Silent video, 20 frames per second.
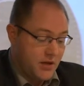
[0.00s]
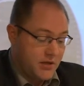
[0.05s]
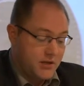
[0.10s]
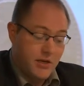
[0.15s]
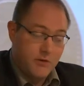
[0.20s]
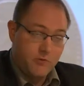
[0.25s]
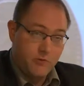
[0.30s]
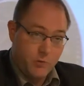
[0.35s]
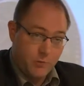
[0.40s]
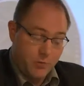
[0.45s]

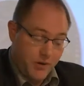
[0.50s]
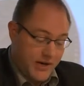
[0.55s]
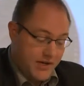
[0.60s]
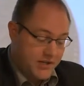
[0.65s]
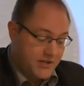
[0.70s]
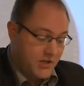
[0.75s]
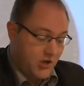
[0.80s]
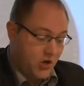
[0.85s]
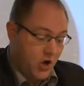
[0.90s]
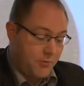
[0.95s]
They
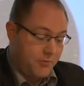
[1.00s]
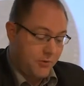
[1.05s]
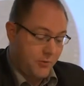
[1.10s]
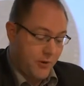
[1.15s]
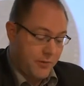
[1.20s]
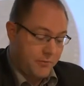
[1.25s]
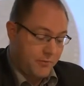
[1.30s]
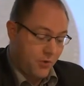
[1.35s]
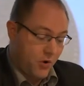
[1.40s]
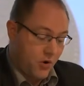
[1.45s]
replaced the copper
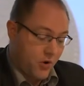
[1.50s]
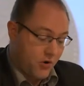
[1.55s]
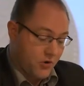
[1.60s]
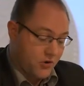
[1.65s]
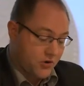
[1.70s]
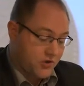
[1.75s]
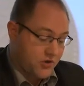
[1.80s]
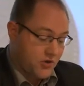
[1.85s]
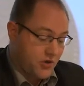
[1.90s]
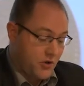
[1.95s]
with
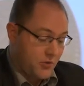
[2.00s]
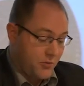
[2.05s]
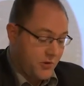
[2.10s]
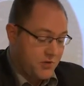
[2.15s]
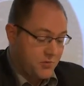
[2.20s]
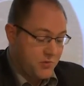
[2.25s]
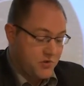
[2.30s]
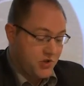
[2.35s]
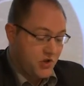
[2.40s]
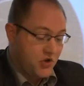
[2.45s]
bronze,
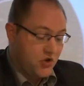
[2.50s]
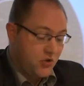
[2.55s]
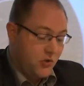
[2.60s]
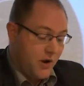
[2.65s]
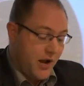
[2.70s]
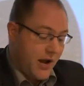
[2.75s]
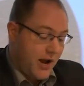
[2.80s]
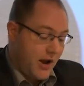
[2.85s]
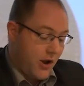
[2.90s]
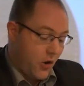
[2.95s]
which was a
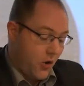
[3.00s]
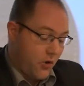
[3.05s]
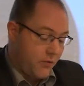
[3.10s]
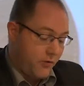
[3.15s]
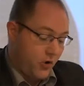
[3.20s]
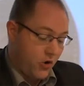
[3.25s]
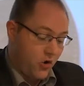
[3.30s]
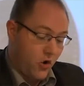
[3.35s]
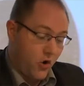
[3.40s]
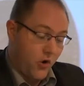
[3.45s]
new alloy
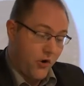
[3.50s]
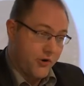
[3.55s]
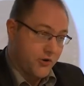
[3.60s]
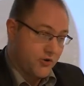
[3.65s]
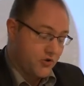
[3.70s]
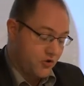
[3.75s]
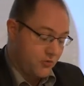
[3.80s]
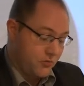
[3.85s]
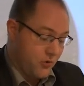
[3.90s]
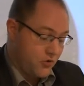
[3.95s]
for
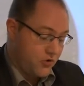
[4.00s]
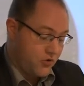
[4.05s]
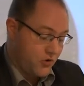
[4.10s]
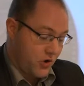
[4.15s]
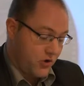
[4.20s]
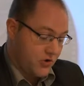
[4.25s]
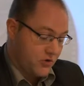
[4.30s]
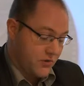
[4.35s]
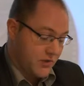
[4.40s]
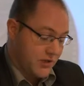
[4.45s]
coins to most
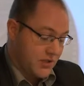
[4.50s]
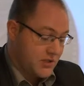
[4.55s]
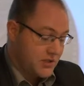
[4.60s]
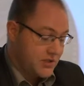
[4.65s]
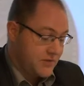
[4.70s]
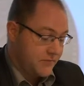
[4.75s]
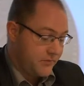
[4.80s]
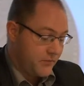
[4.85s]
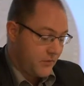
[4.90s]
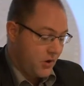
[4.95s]

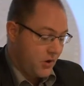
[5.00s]
countries.